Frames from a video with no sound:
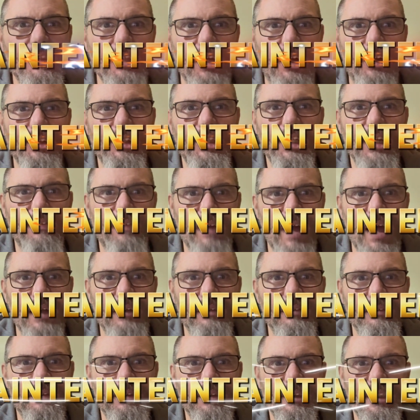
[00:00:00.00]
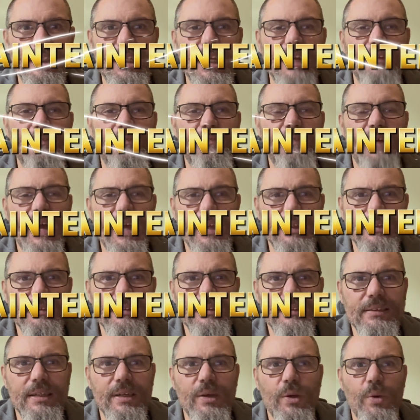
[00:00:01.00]
on your van. Your
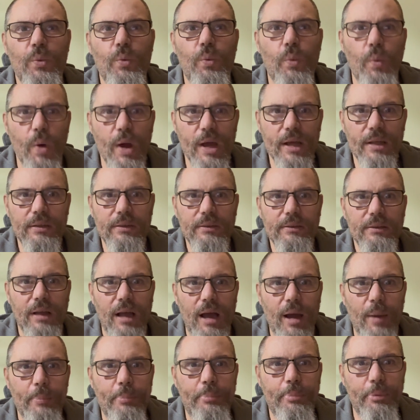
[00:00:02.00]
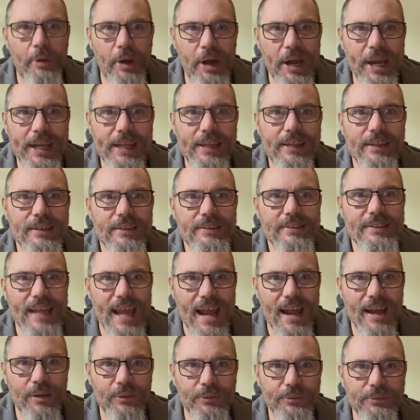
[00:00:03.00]
van will break
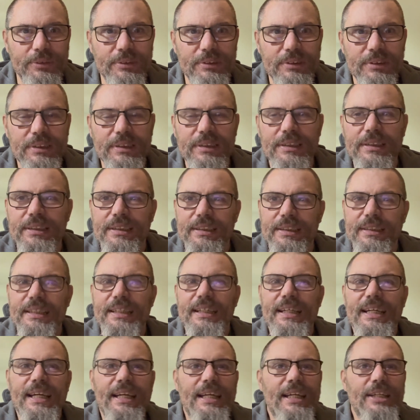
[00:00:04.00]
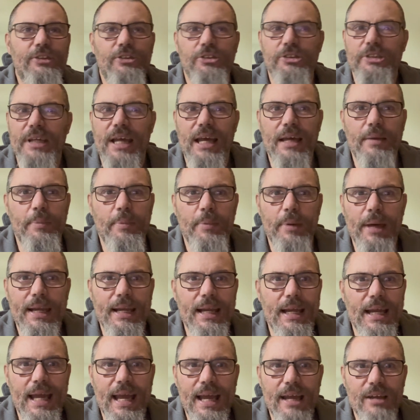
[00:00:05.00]
down. It doesn't
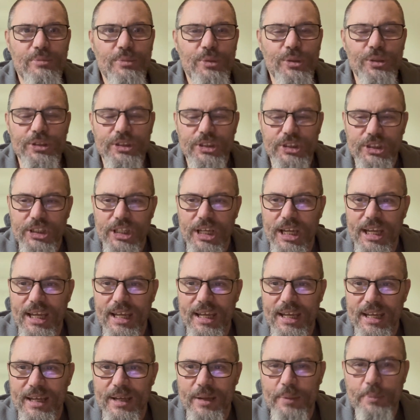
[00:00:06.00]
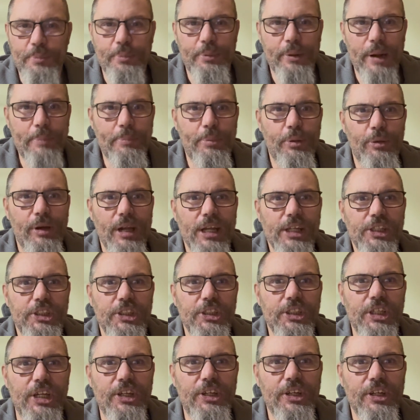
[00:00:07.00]
matter how much
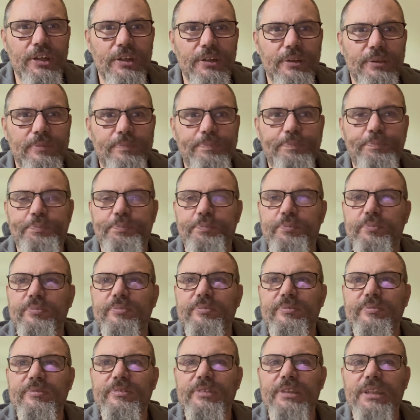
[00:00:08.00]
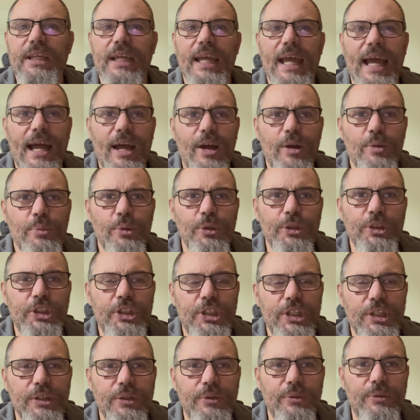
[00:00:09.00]
preparation you do, how
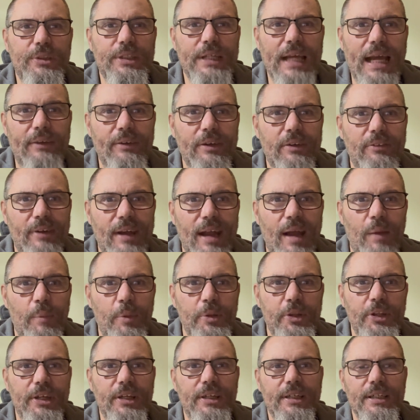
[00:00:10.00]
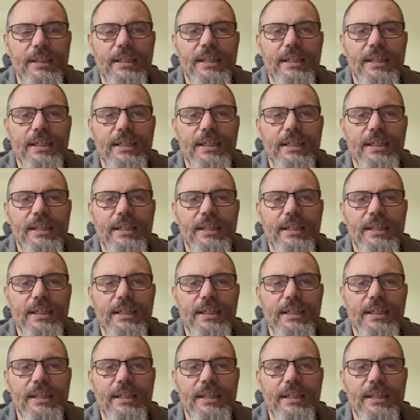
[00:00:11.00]
much you carry around with you,